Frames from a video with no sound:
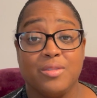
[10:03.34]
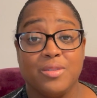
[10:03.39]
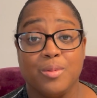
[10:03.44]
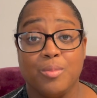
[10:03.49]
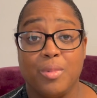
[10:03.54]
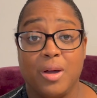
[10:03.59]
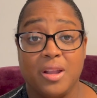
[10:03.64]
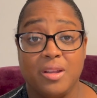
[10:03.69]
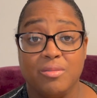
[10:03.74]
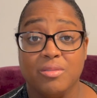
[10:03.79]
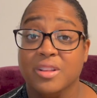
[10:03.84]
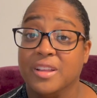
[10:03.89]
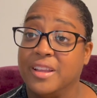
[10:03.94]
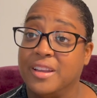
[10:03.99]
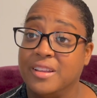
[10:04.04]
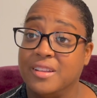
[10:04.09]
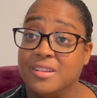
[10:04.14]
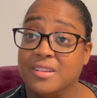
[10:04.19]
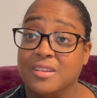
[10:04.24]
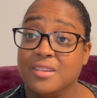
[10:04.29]
somebody
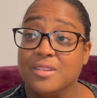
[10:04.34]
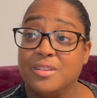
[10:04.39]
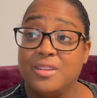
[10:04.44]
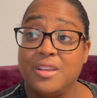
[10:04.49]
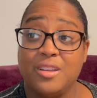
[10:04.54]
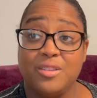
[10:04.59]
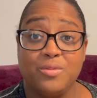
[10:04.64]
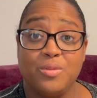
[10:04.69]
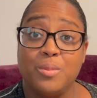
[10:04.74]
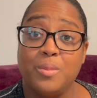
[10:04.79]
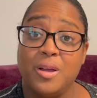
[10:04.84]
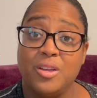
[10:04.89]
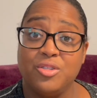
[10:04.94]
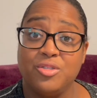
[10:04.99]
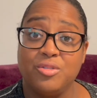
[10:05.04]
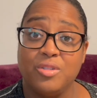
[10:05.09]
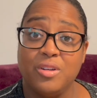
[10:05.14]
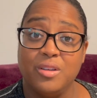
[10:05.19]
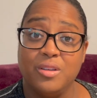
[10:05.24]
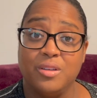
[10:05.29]
related to us that's from
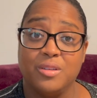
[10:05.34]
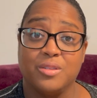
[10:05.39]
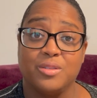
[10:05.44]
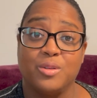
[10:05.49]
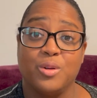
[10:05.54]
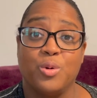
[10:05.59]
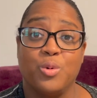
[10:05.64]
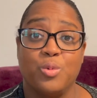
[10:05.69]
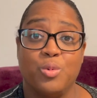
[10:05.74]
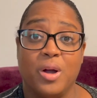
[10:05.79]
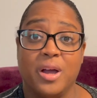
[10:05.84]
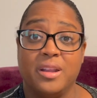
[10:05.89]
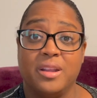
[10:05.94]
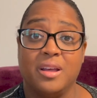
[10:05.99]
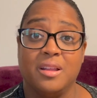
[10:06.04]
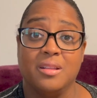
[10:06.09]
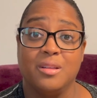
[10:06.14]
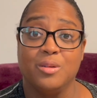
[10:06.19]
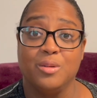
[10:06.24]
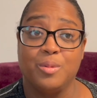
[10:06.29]
Australia. So why
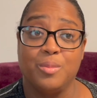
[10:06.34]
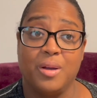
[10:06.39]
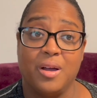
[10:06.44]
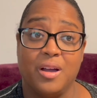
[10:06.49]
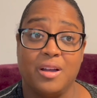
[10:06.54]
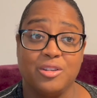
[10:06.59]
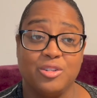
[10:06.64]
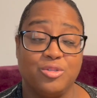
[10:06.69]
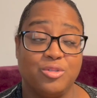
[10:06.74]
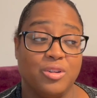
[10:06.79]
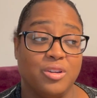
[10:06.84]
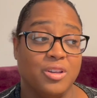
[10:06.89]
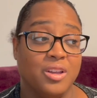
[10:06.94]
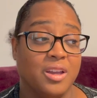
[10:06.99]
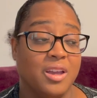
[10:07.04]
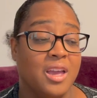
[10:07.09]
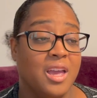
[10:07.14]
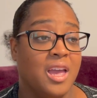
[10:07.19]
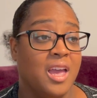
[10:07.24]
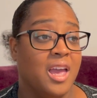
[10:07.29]
not learn about
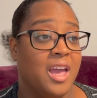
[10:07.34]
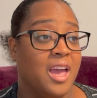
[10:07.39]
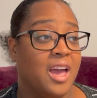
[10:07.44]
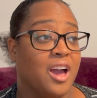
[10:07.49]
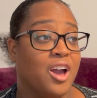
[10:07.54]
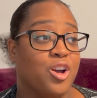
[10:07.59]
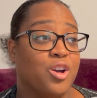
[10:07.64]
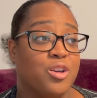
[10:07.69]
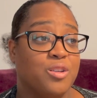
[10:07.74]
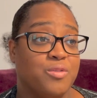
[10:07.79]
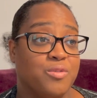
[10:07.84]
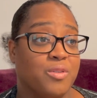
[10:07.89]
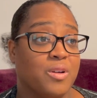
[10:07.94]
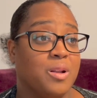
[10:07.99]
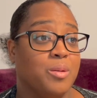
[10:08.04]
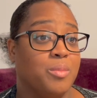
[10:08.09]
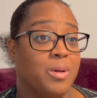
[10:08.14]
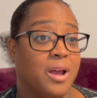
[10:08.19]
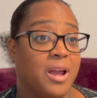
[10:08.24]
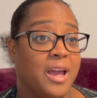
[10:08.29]
Australia? A good
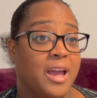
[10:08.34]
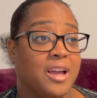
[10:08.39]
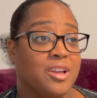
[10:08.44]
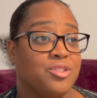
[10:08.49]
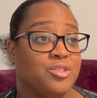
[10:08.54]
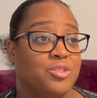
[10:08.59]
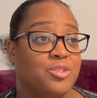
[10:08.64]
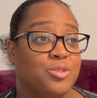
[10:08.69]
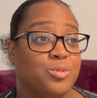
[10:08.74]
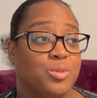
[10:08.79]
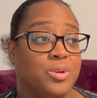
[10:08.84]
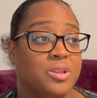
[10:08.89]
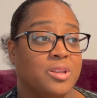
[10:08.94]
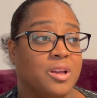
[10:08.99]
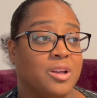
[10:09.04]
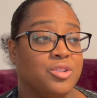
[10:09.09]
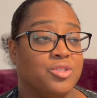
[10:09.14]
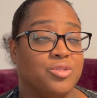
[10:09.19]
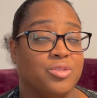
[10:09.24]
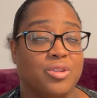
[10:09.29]
friend of mine actually just went to
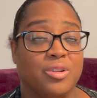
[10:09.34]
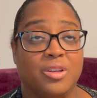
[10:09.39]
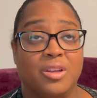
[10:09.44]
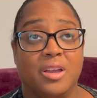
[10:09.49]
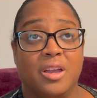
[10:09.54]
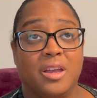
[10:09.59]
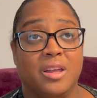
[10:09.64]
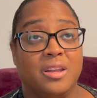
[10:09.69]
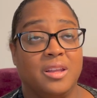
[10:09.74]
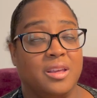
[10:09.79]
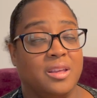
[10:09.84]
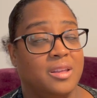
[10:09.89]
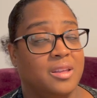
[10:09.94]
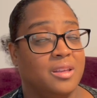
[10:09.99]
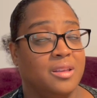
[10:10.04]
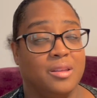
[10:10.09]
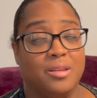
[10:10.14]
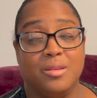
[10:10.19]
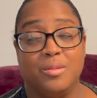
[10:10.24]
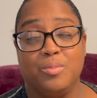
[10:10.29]
Australia and it
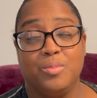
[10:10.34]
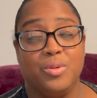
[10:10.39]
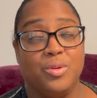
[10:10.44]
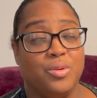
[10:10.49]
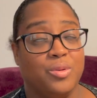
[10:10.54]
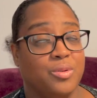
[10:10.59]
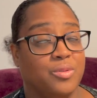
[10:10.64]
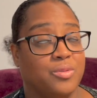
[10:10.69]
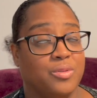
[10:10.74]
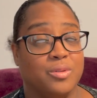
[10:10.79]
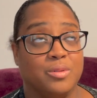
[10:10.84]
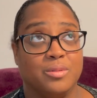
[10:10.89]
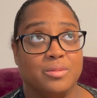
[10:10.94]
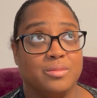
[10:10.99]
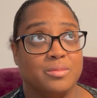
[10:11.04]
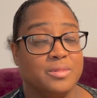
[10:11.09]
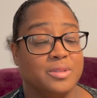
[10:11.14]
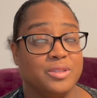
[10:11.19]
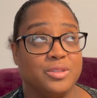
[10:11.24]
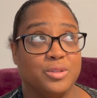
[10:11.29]
is beautiful
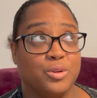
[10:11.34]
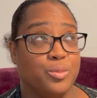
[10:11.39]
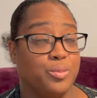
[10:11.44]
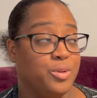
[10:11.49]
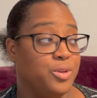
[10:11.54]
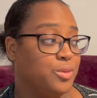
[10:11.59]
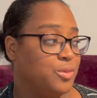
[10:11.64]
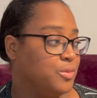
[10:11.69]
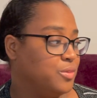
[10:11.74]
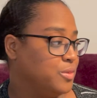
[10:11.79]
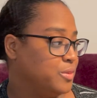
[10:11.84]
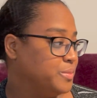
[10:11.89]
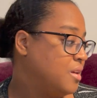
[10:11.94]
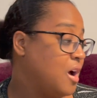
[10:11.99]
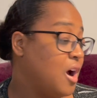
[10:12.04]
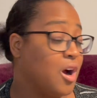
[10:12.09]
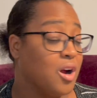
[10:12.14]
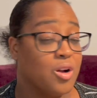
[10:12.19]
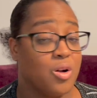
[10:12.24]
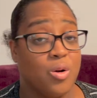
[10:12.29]
so beautiful.
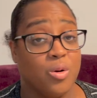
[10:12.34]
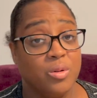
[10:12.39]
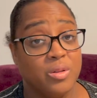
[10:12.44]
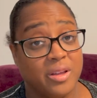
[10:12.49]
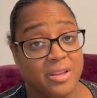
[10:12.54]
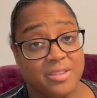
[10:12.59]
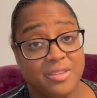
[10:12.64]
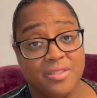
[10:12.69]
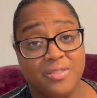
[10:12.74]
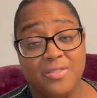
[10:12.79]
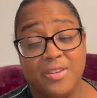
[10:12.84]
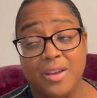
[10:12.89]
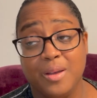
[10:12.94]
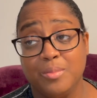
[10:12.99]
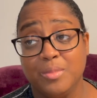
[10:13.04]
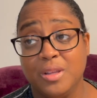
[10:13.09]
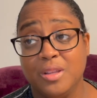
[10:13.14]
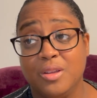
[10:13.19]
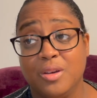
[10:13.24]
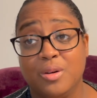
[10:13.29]
Our goal as a
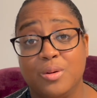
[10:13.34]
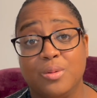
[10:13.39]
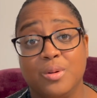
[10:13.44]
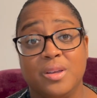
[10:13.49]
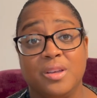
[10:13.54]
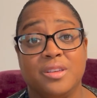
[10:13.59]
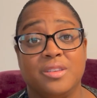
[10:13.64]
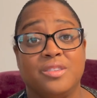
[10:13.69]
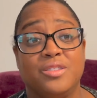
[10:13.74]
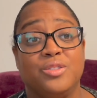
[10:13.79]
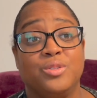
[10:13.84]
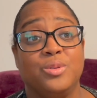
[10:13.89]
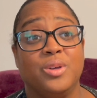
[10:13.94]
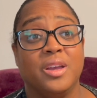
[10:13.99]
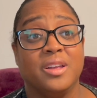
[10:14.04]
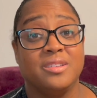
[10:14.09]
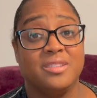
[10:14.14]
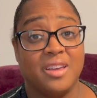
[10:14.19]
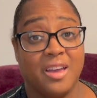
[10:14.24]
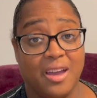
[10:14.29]
family though is to
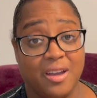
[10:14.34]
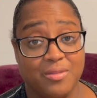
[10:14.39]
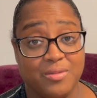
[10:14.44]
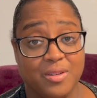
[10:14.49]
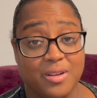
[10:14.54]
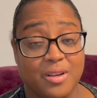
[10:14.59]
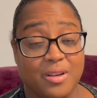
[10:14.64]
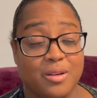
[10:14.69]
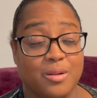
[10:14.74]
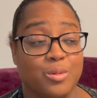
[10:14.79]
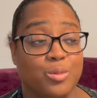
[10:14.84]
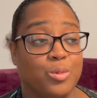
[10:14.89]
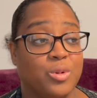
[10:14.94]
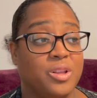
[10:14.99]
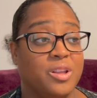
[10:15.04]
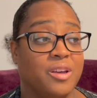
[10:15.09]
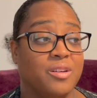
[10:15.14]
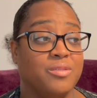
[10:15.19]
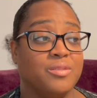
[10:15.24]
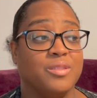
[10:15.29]
get to Africa. We
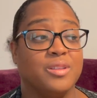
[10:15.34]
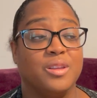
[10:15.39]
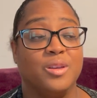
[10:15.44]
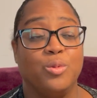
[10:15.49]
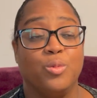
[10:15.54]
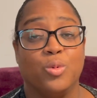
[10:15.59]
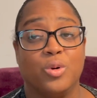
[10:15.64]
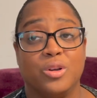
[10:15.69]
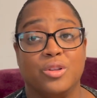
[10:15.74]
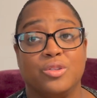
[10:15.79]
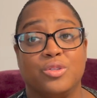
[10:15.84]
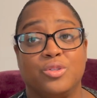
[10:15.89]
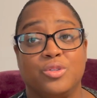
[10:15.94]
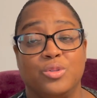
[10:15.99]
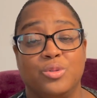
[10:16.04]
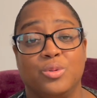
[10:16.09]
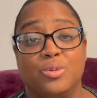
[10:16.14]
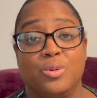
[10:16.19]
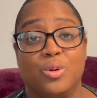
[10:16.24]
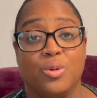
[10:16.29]
definitely want
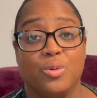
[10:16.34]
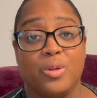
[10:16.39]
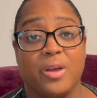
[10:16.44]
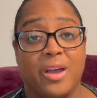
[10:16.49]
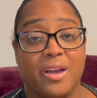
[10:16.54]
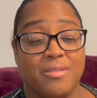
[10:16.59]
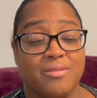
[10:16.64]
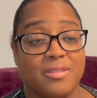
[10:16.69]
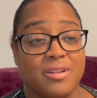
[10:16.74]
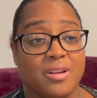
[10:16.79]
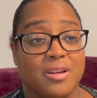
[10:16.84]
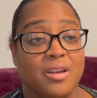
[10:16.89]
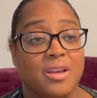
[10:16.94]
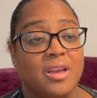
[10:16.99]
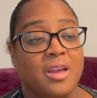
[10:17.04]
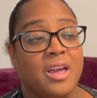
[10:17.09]
to go to Africa.